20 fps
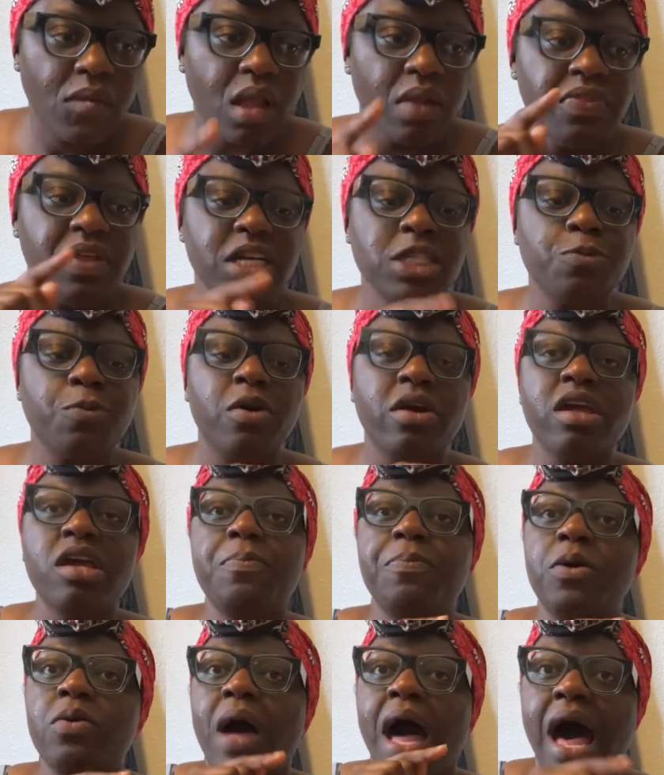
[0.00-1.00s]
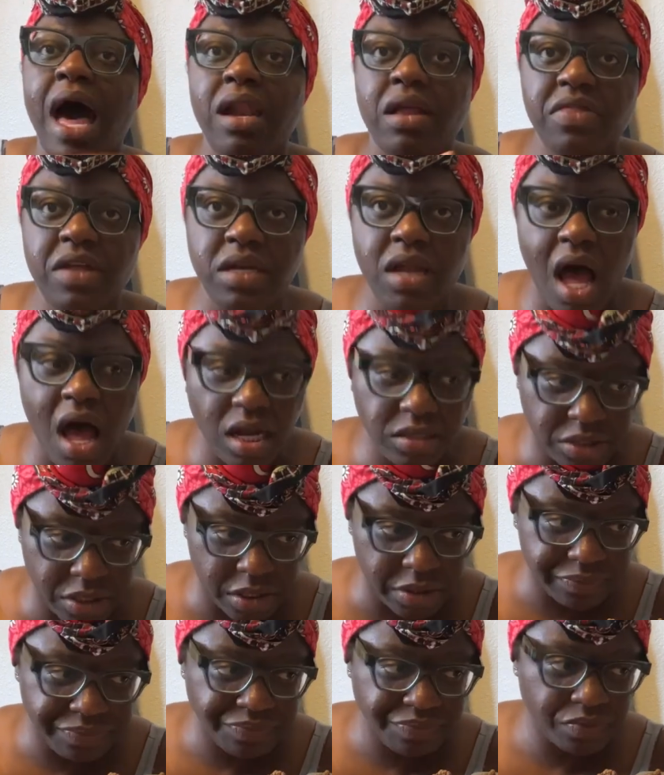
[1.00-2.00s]
This will keep you out of the
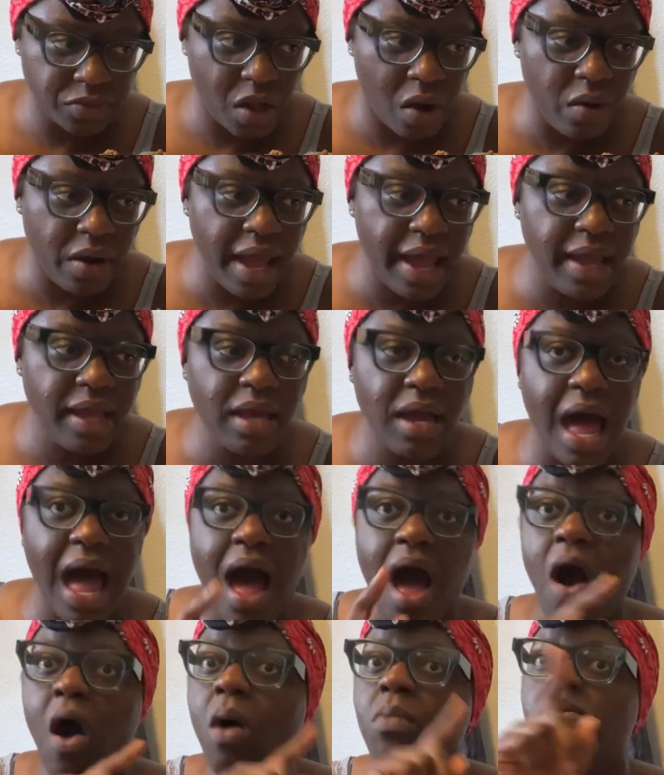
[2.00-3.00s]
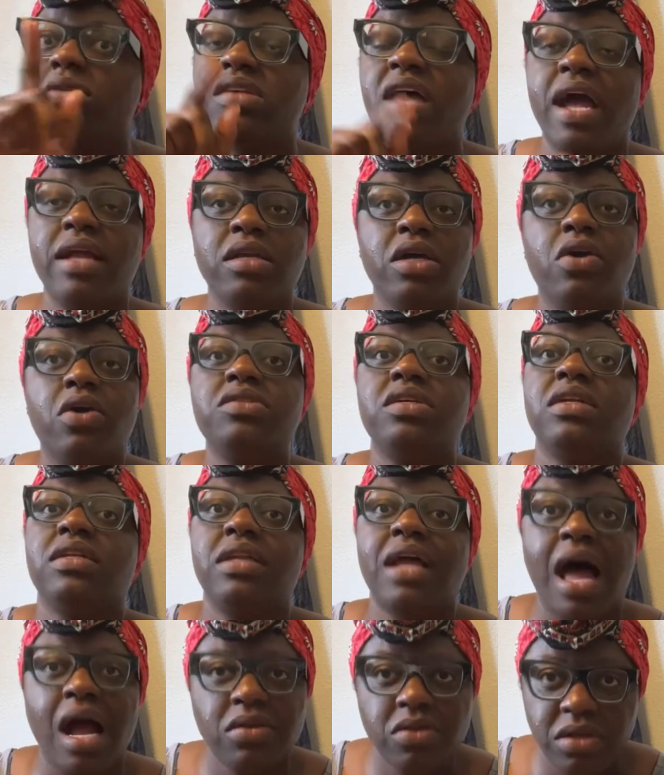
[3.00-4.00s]
doctor. Okay, I almost had to go to the
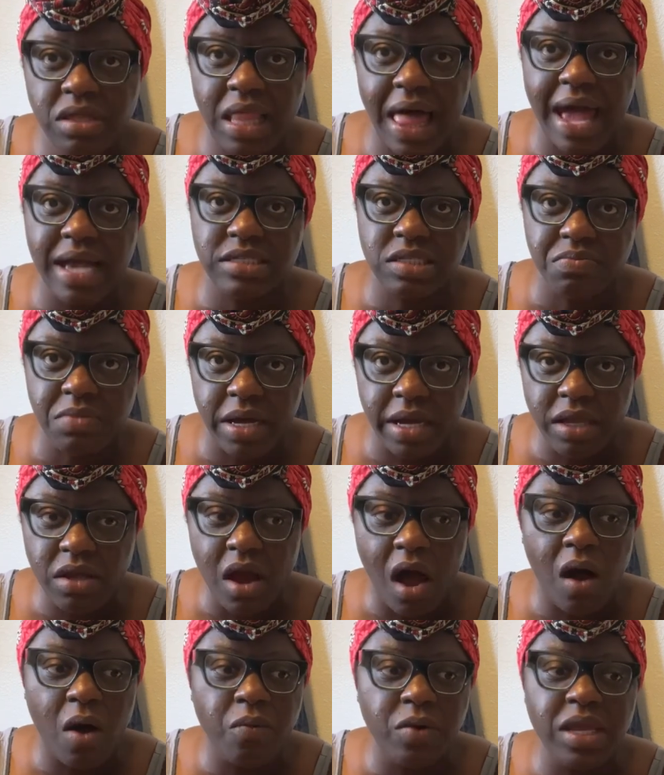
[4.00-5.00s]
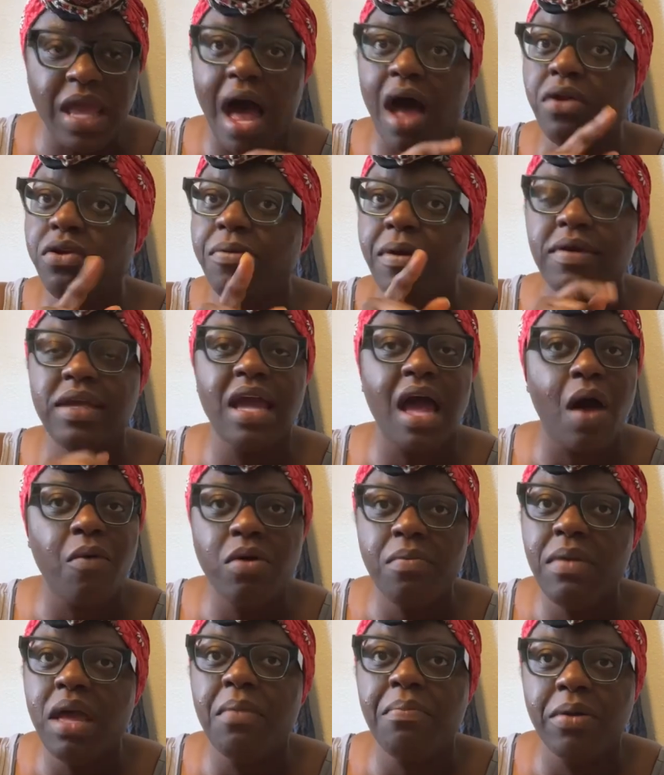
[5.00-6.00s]
doctor last month, y'all. When y'all
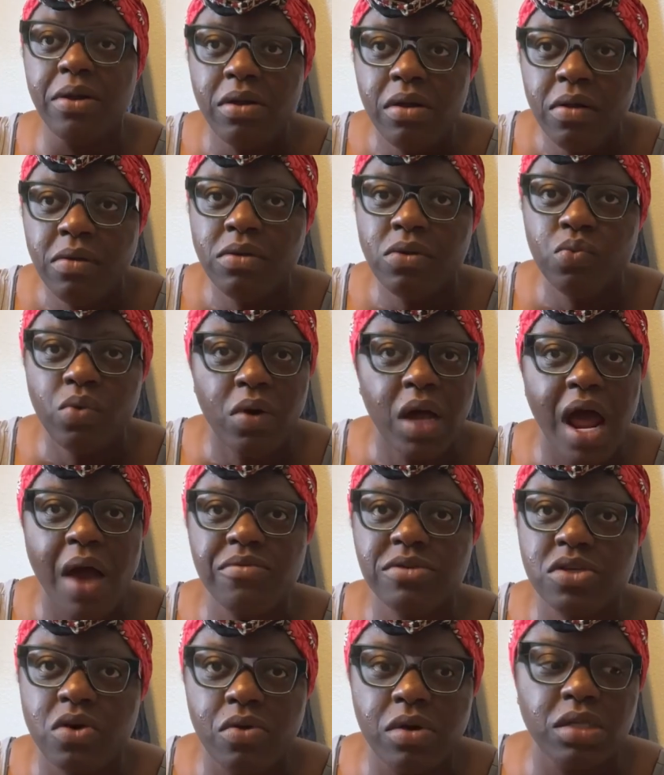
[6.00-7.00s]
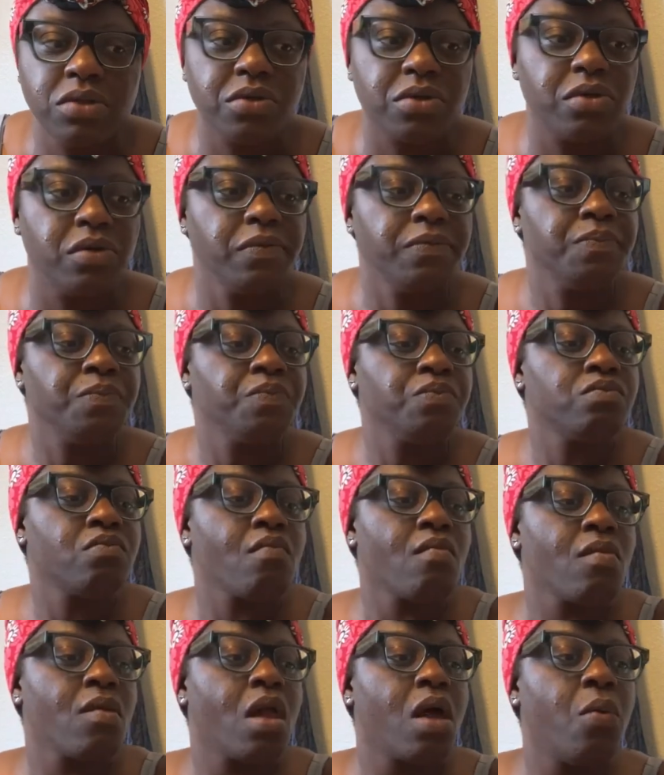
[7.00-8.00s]
y'all remember what I was going through
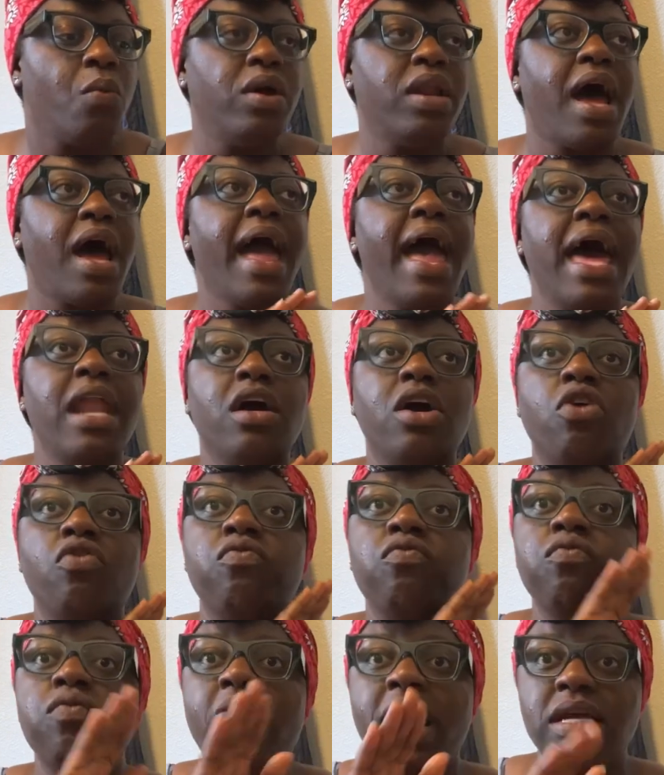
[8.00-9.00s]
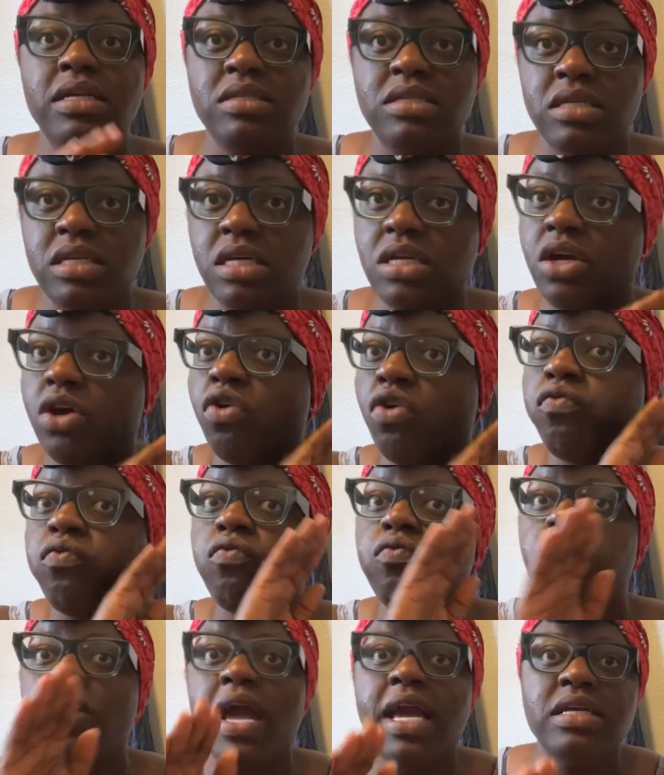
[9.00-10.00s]
when I had a crazy,
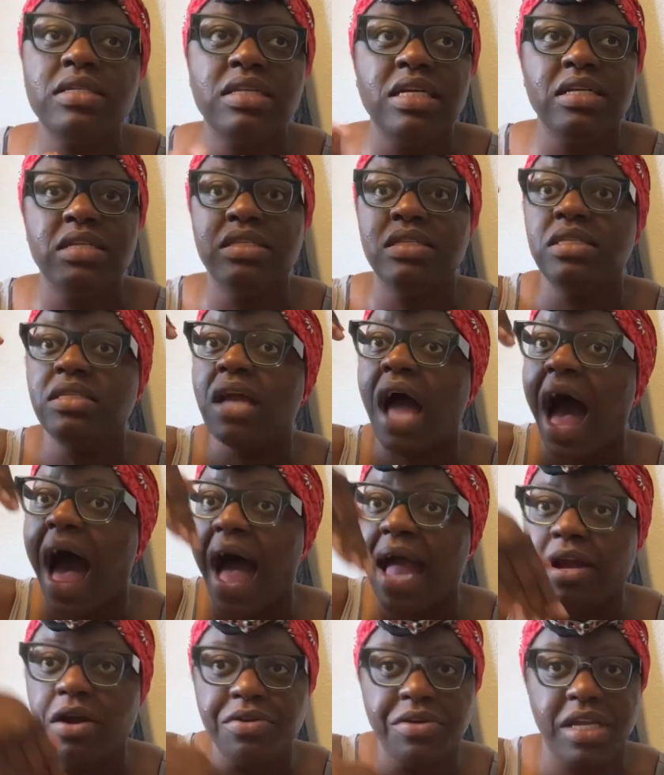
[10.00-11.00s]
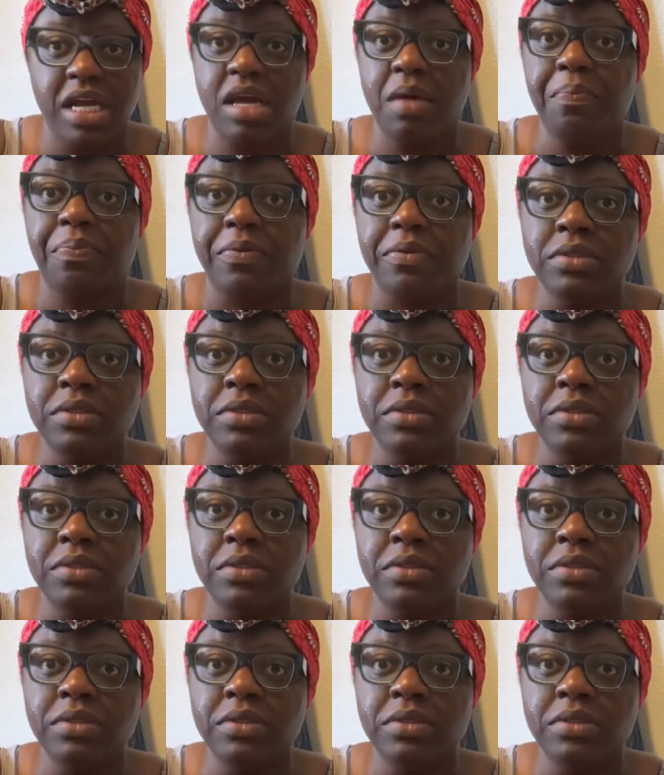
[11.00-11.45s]
crazy iron dip.